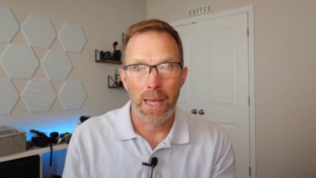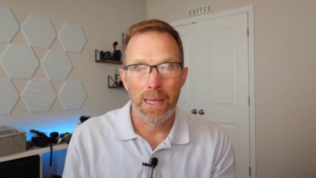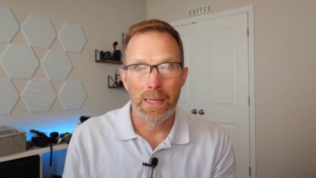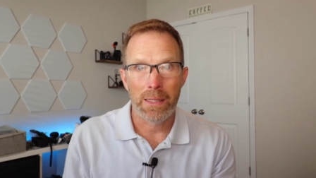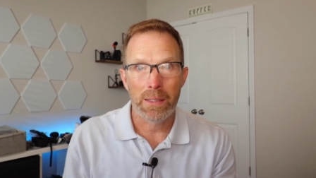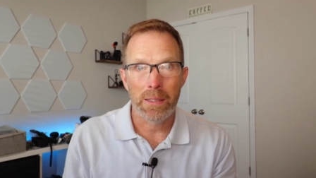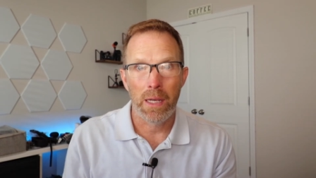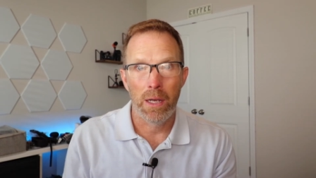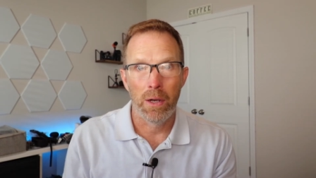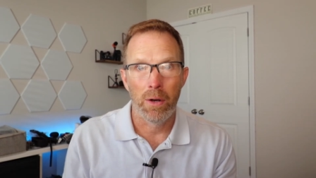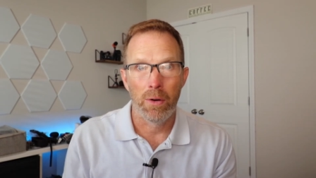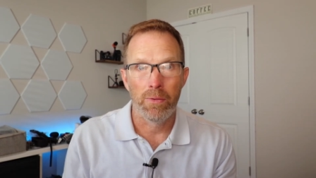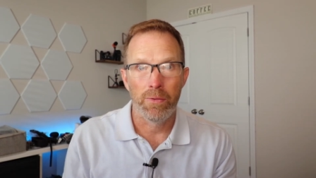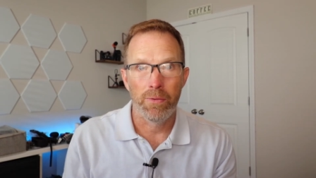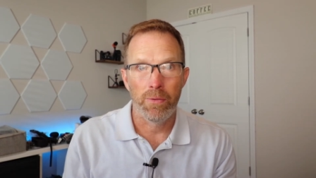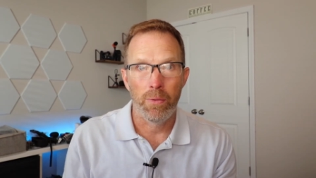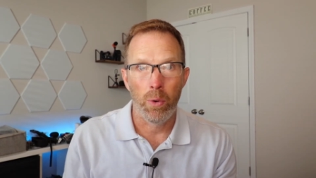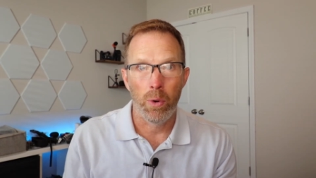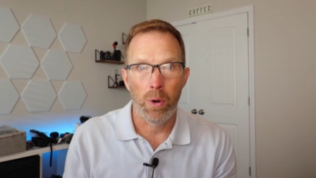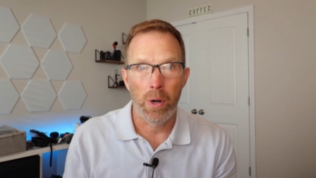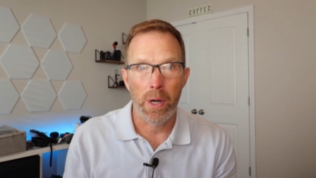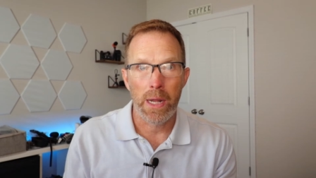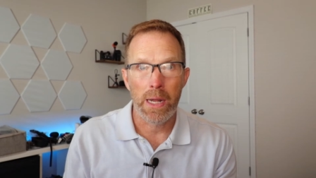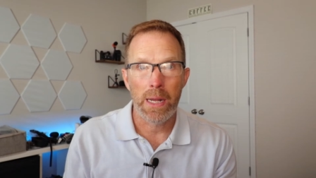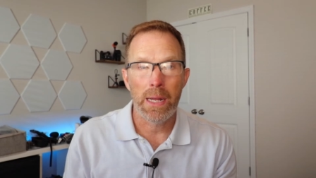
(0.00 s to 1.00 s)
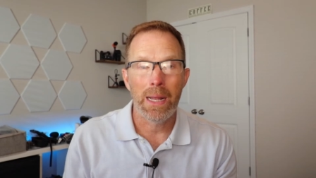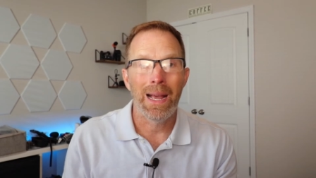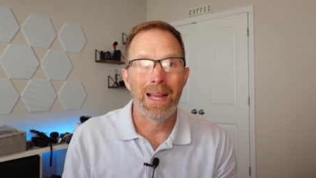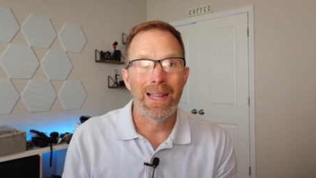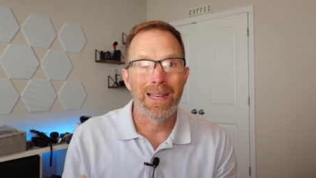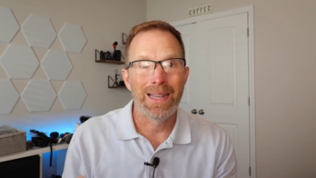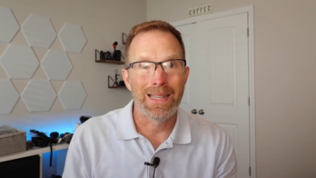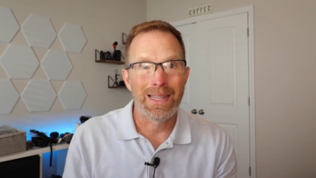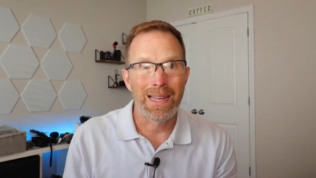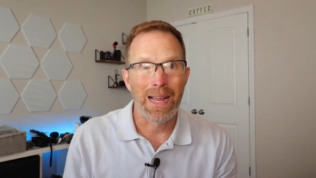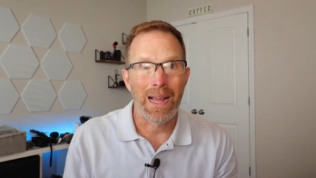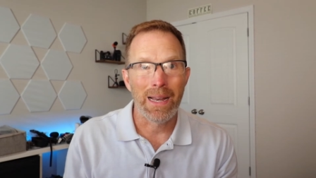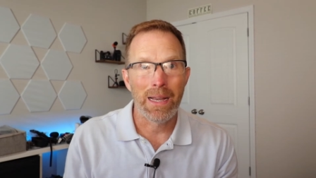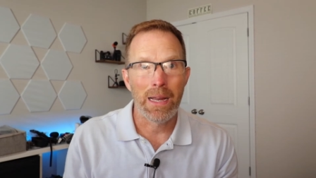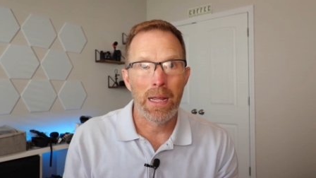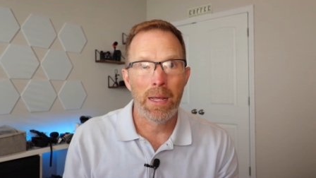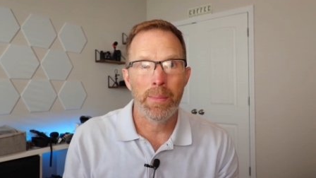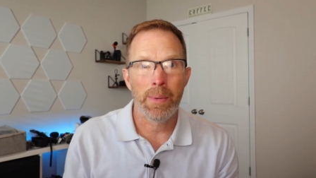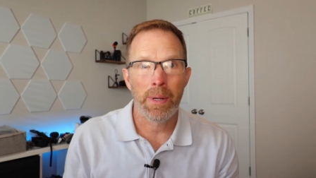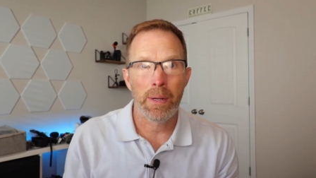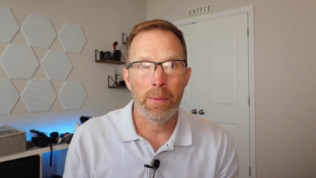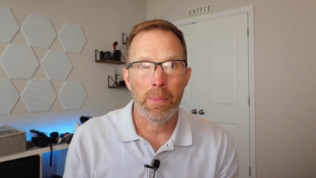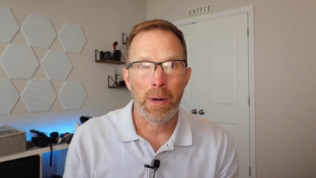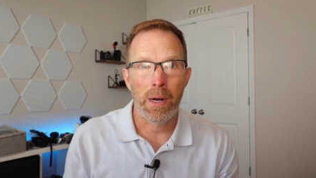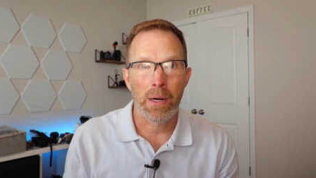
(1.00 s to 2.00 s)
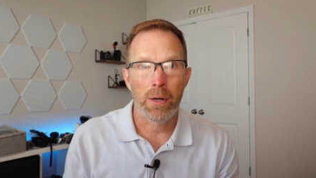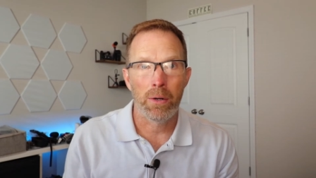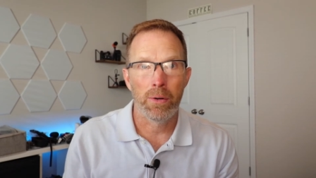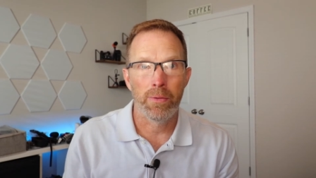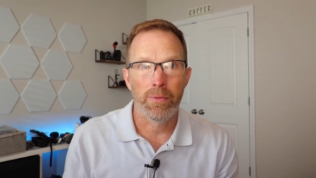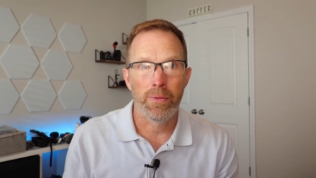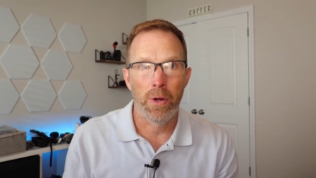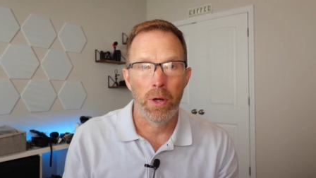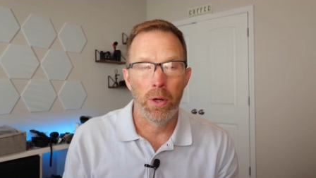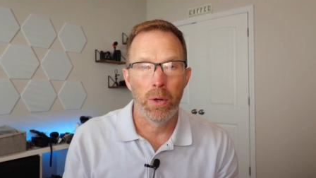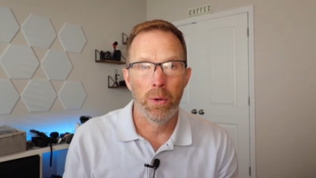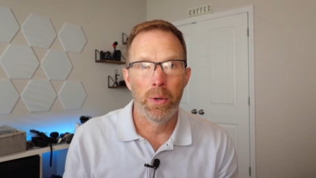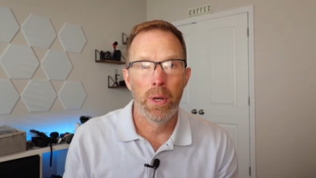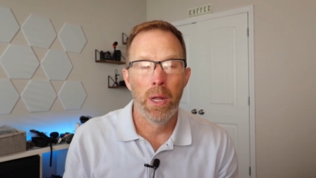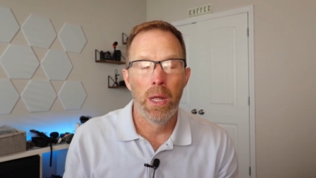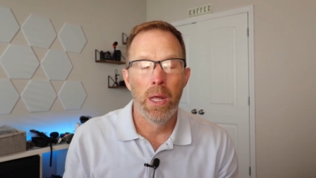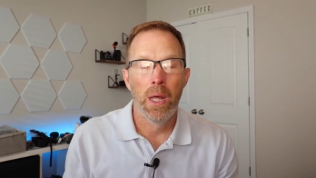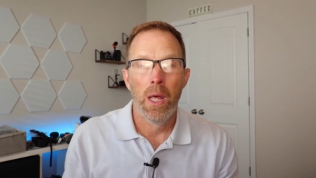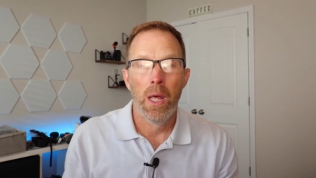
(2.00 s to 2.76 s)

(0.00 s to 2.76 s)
SL-40 dynamic microphone.